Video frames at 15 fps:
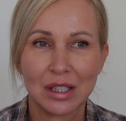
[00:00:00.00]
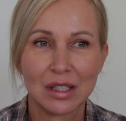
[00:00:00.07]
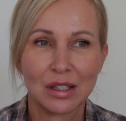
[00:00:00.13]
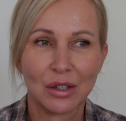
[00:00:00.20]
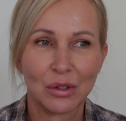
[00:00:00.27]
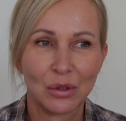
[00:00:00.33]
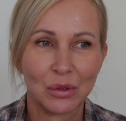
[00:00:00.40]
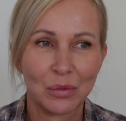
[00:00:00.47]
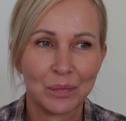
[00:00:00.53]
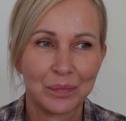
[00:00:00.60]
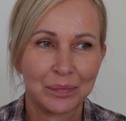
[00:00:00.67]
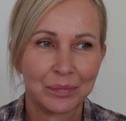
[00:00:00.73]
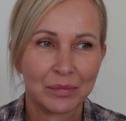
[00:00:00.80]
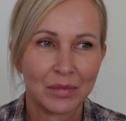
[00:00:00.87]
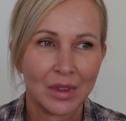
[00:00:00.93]
So
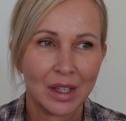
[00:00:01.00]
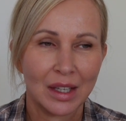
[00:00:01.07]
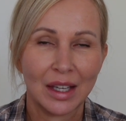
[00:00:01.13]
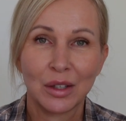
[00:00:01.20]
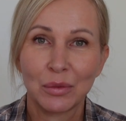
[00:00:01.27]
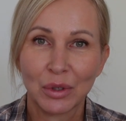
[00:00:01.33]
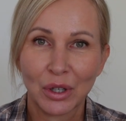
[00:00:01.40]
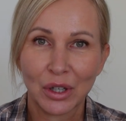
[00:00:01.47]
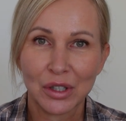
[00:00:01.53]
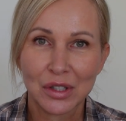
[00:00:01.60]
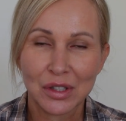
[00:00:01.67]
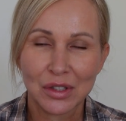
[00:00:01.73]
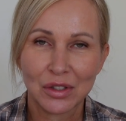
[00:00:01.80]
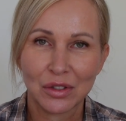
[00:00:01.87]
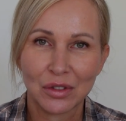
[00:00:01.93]
in
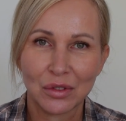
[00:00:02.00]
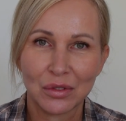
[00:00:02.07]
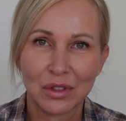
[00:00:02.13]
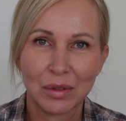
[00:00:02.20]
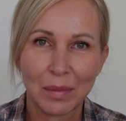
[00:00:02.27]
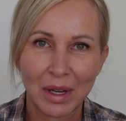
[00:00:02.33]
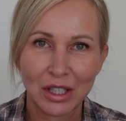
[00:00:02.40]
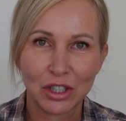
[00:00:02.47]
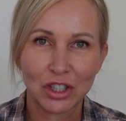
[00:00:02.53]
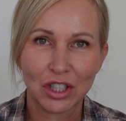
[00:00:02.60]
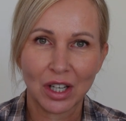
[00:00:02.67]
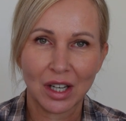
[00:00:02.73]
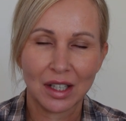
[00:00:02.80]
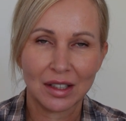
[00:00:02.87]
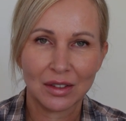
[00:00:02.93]
regards to
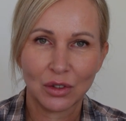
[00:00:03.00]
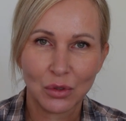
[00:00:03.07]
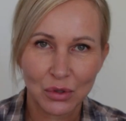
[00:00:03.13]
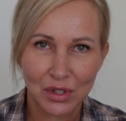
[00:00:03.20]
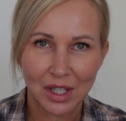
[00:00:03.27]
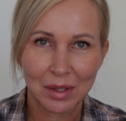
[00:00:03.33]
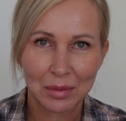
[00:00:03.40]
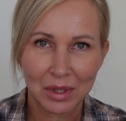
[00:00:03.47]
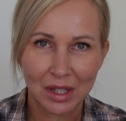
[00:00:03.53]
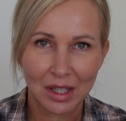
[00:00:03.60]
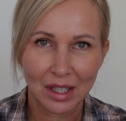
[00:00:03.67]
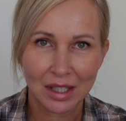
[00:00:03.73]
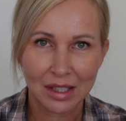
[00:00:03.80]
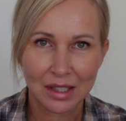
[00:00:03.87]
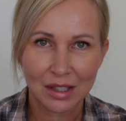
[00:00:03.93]
dementia and those types of
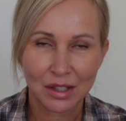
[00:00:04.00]
things.